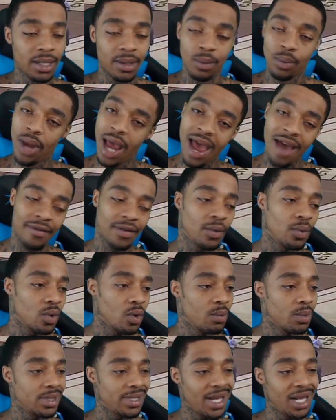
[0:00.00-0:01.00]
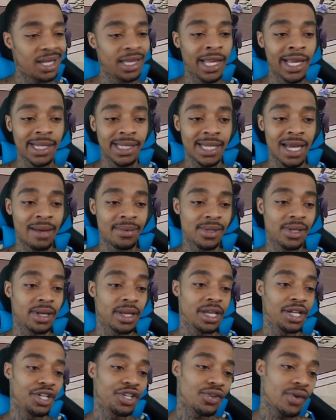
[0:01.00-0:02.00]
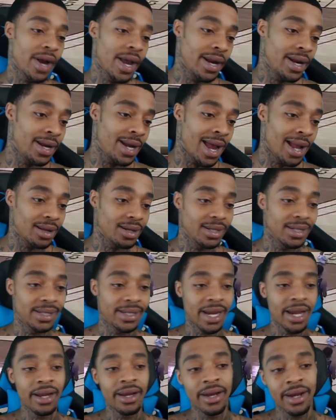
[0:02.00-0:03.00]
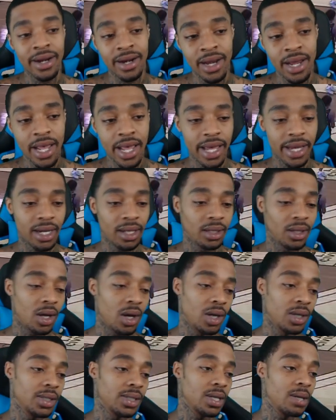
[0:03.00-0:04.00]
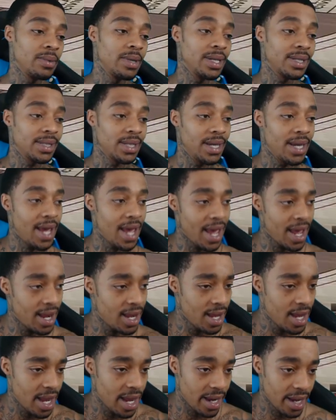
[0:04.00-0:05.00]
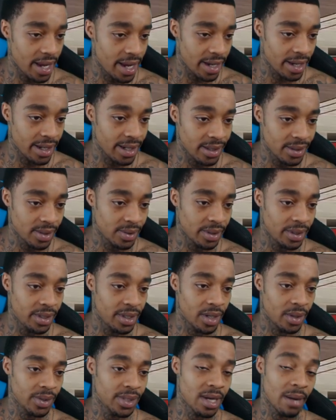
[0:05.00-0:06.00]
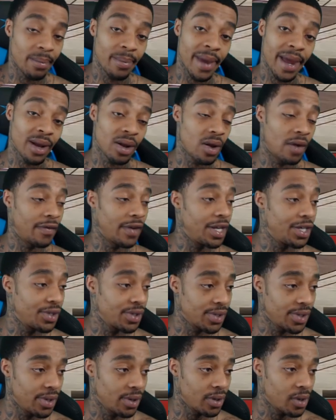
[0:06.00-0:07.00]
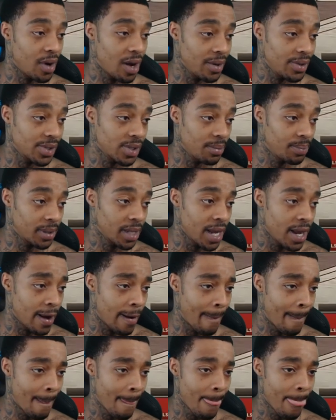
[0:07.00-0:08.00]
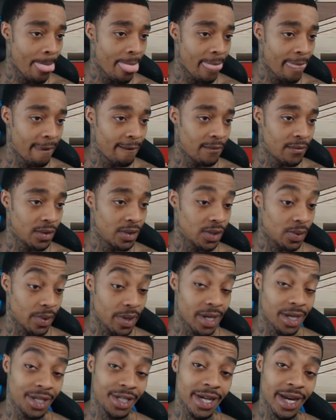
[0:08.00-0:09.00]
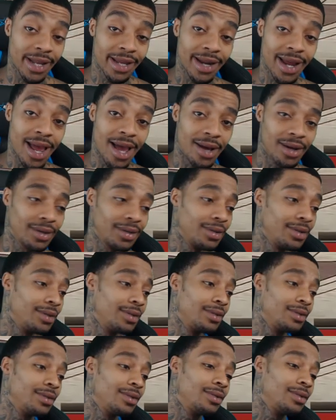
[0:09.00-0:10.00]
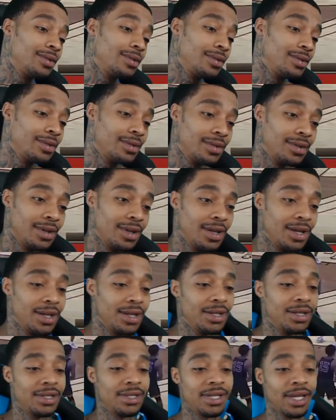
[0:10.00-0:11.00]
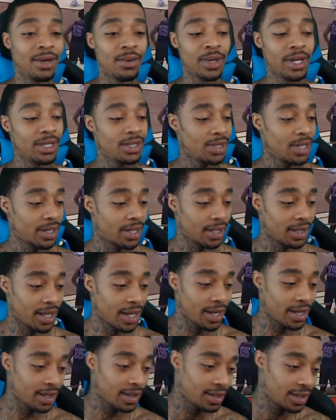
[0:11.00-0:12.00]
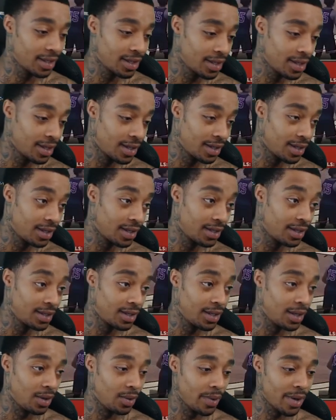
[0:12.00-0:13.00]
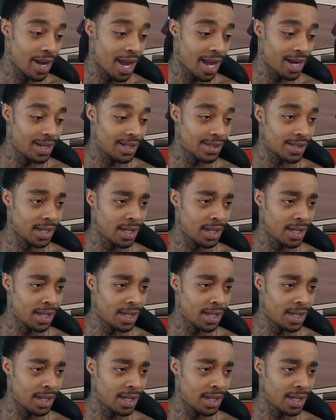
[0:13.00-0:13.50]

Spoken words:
having rumors that Klay Thompson's going to get traded, not going to stay there in a long-term this and that. And then he's, you know, he's coming back off injury, so you don't know how he's going to play. So we're going to check it out. See what he's looking like. We got his,